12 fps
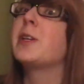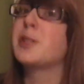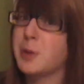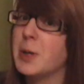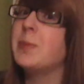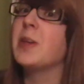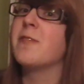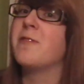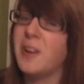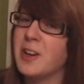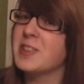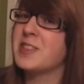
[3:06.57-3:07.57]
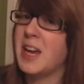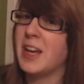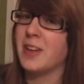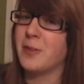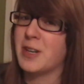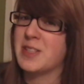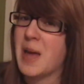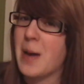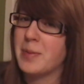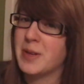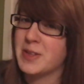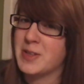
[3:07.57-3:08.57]
extremely false tale of what has
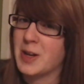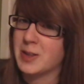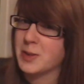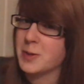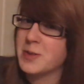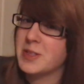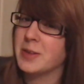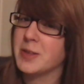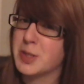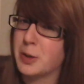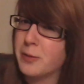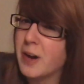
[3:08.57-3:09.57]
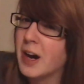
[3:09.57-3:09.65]
happened in the Doctor Who series so